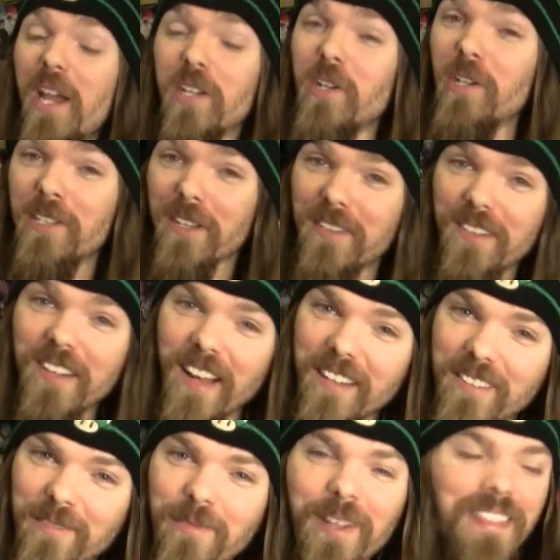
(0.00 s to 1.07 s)
you're
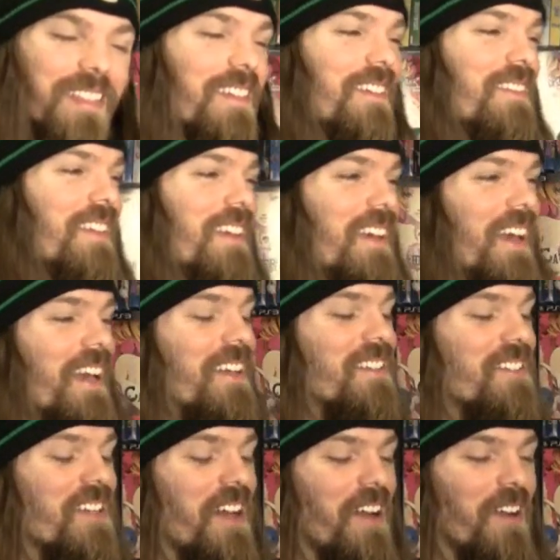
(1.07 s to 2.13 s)
disgusted with this
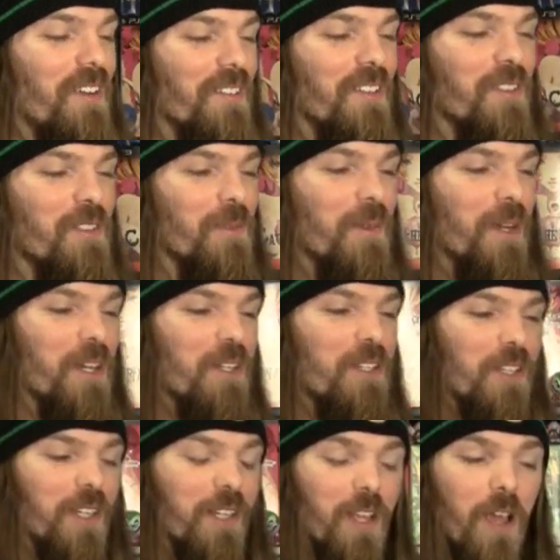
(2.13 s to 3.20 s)
entire
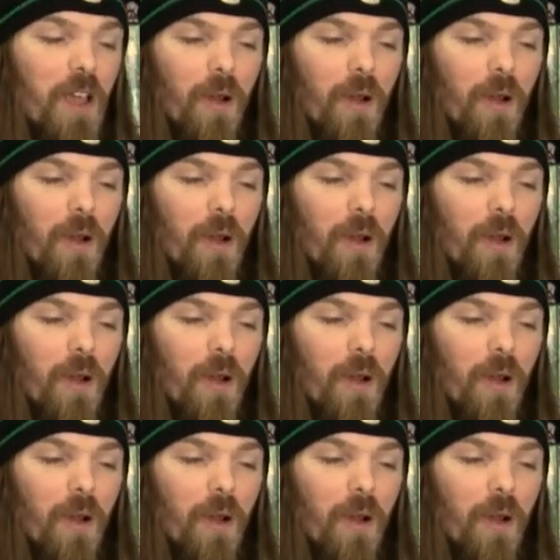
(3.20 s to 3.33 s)
situation,